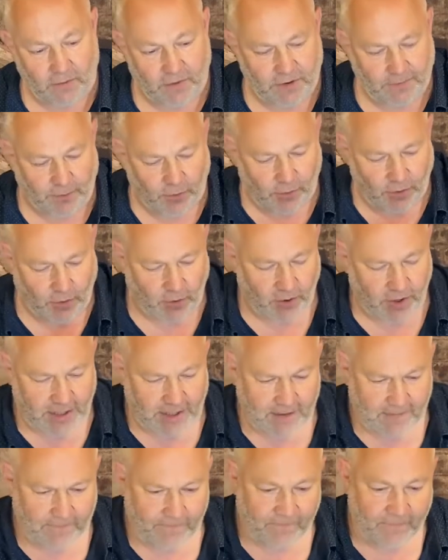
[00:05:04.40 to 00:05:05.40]
de
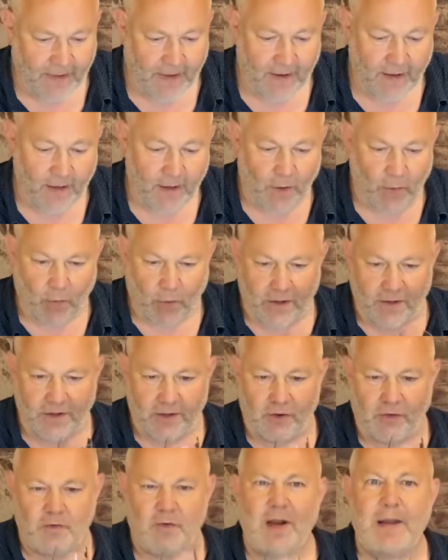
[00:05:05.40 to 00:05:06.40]
Bourgogne, one of the
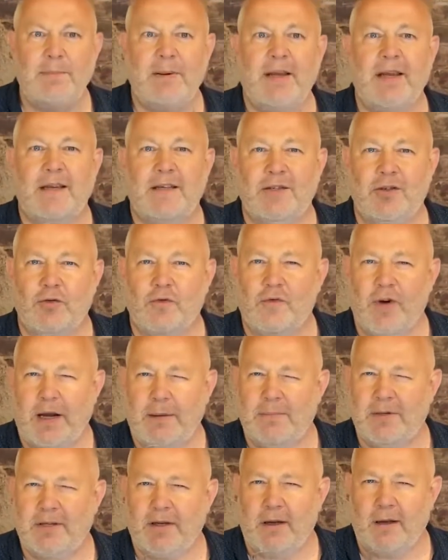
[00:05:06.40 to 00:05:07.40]
grapiest
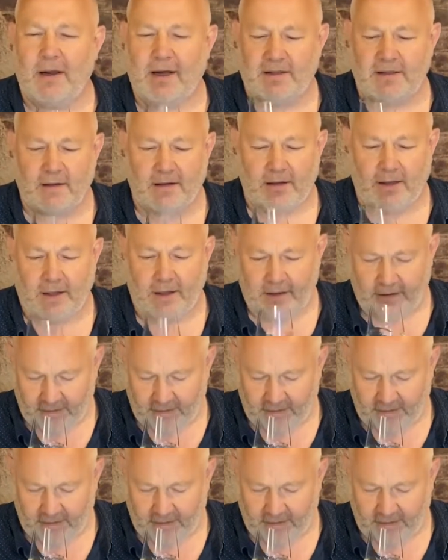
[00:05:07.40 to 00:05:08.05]
grapes, I like to think.